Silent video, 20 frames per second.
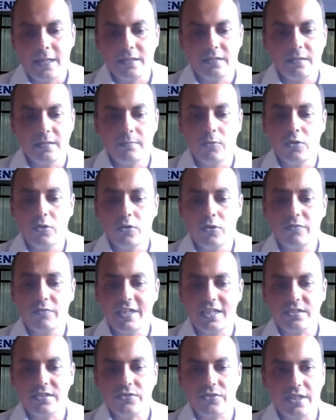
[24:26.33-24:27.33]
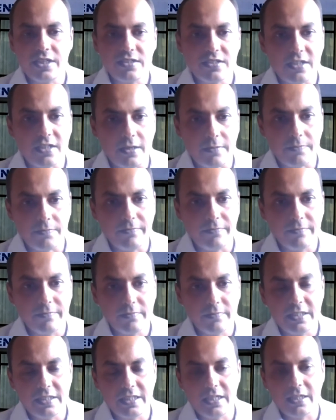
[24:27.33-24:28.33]
The more we are stressed up,
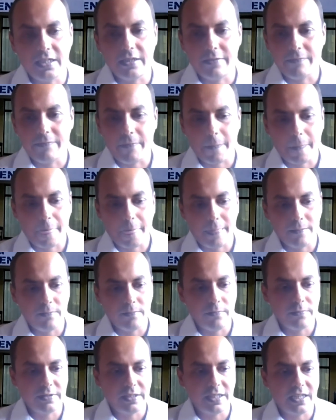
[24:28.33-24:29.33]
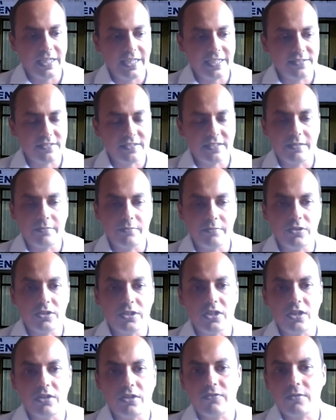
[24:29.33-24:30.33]
the less the
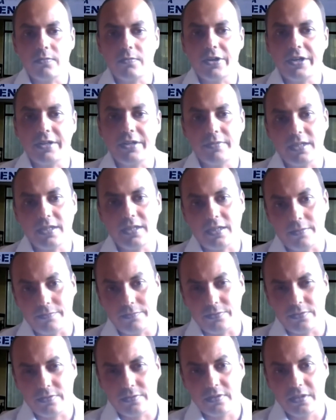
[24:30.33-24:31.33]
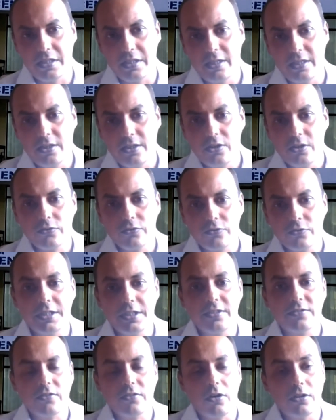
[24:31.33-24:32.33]
immunity of our body becomes. So it
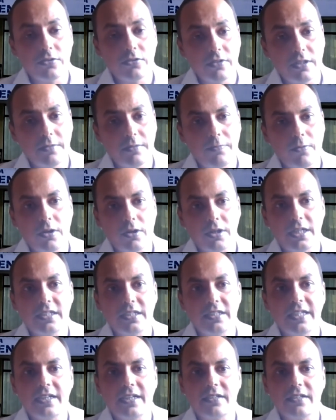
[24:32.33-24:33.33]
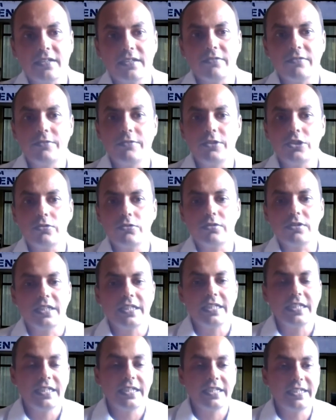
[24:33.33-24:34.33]
is also important that we should
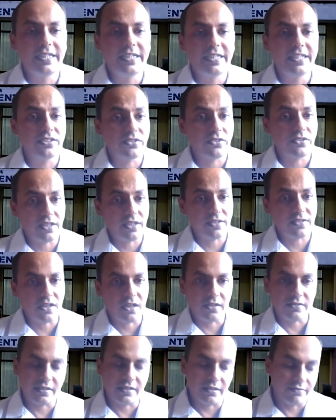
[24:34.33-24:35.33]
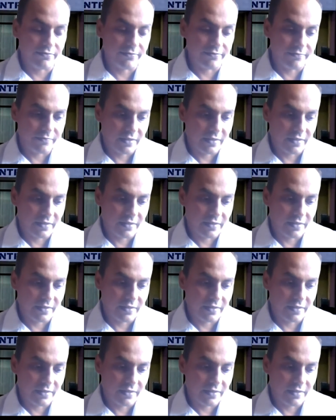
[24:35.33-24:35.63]
de-stress ourselves.